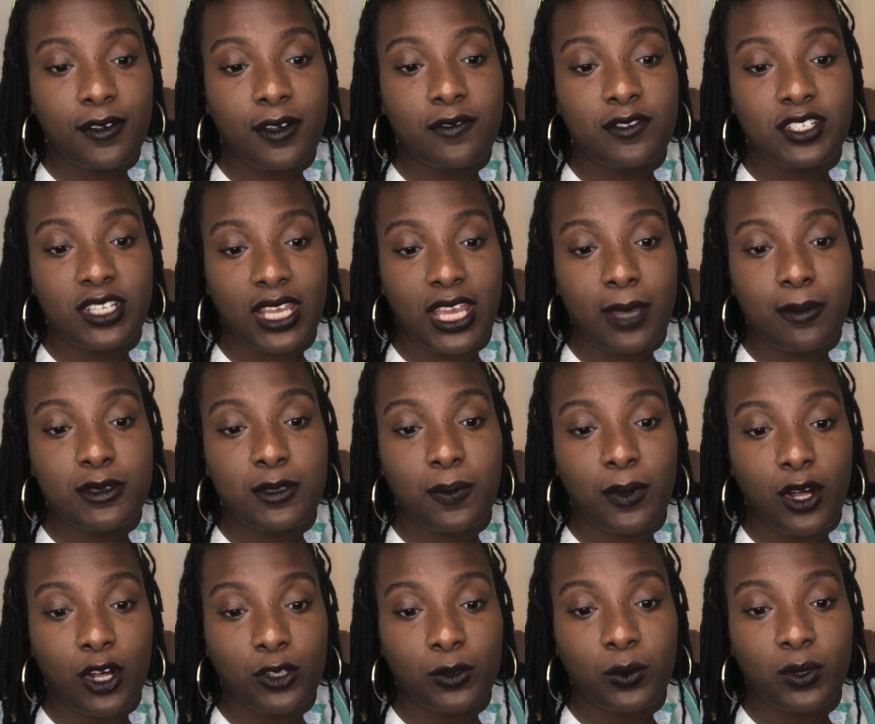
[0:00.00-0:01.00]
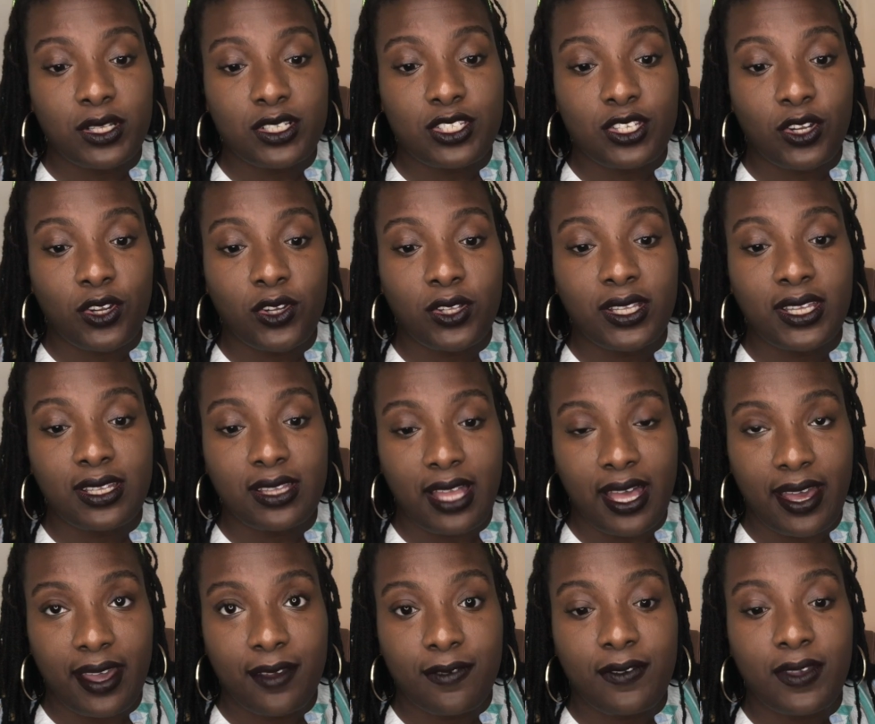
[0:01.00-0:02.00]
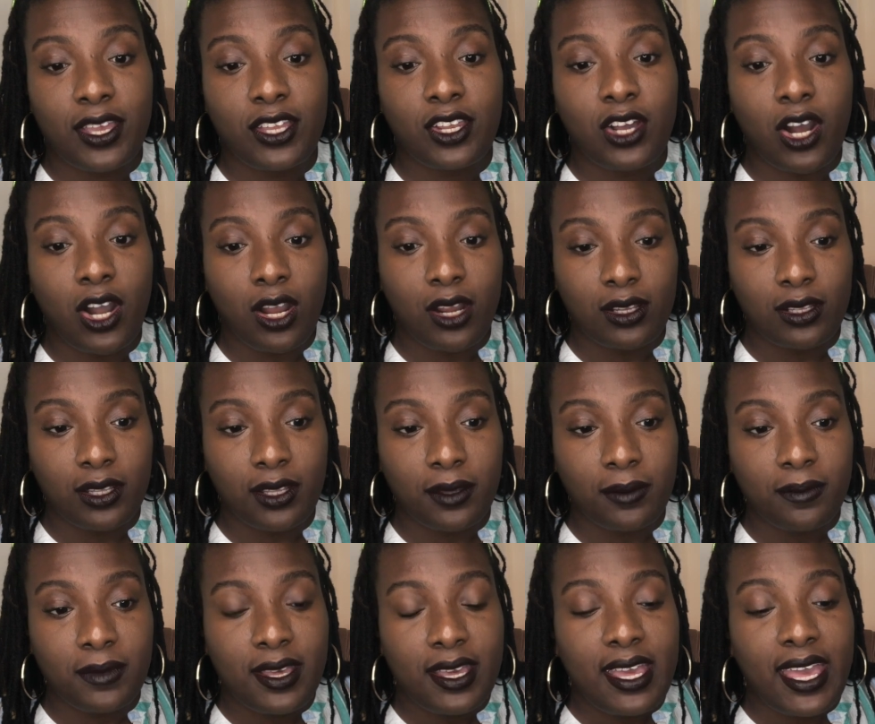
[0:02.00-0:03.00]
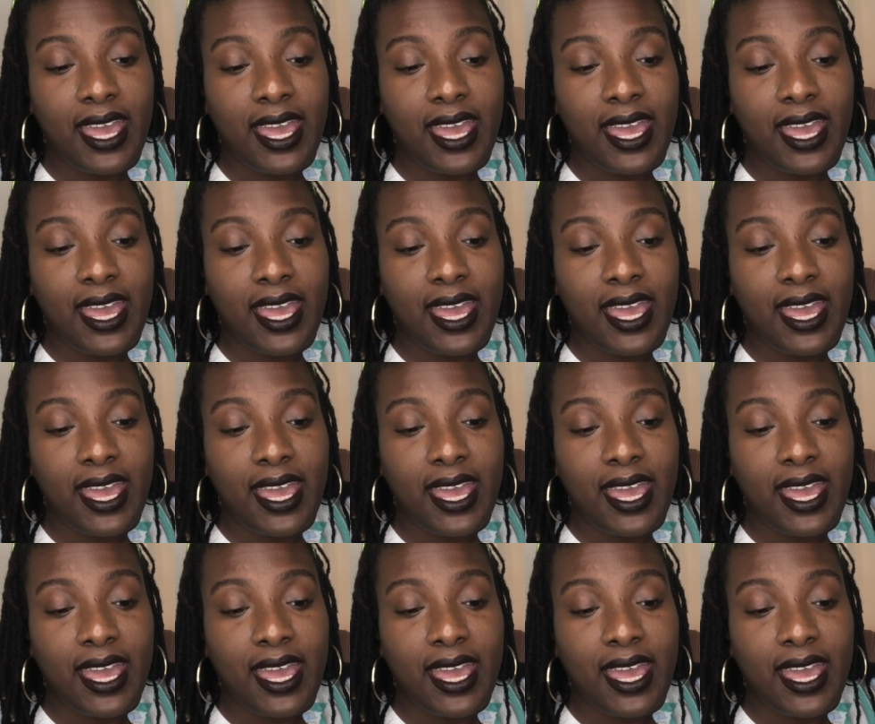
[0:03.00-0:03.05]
of James Baldwin's early life in Harlem